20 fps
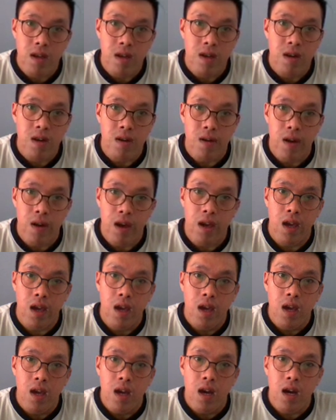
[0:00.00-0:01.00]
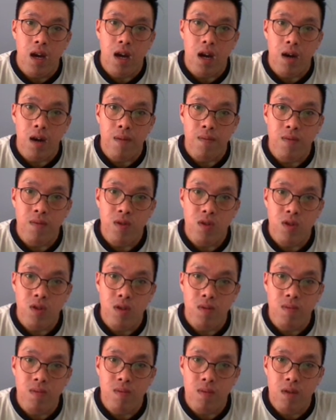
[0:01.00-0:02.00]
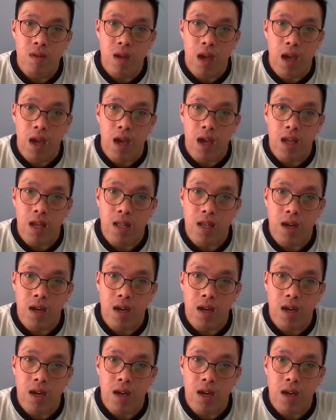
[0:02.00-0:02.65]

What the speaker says: All right. Um, and